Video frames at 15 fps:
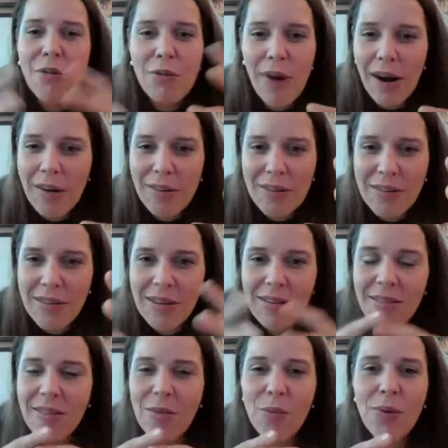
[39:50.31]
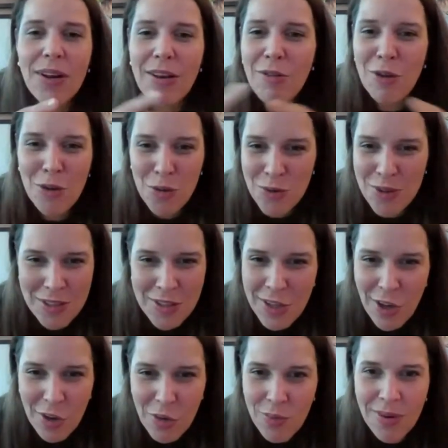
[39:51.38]
Fragrances, whenever you
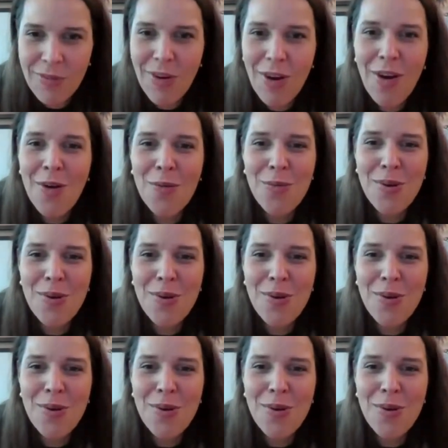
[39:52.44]
discuss with